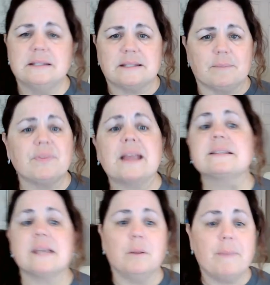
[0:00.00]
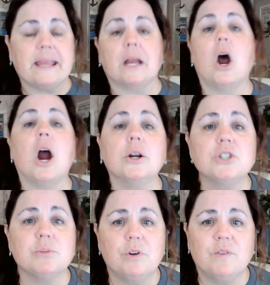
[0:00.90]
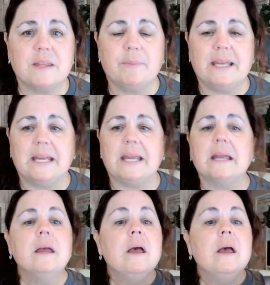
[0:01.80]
some things that'll make it hard to move at the beginning,